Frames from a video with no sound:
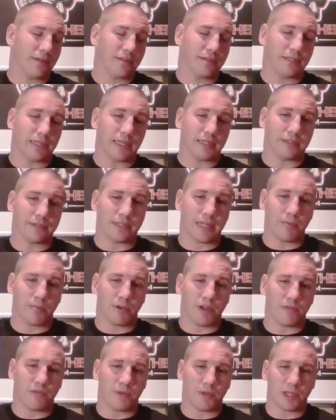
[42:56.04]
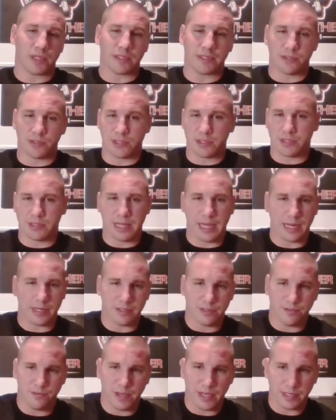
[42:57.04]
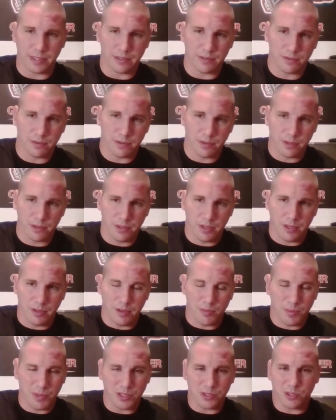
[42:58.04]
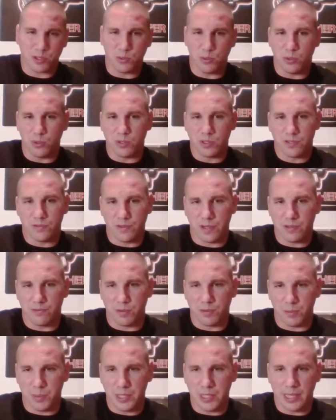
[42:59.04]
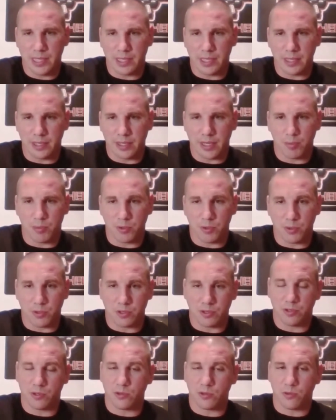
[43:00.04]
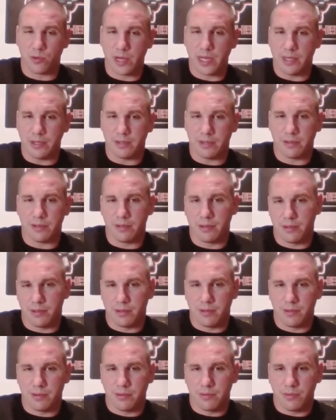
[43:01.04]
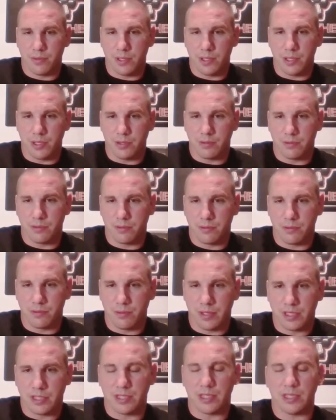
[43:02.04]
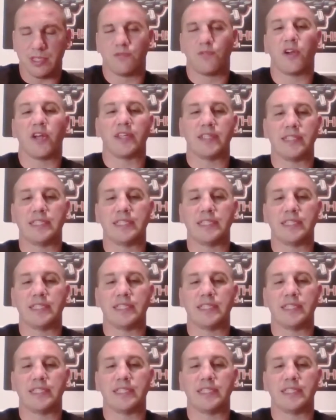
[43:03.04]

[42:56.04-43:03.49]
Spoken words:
So you got the sniper rifle because it's just not as effective. I mean, it's cool. It's fun for me. I can get a couple great, you know, it's very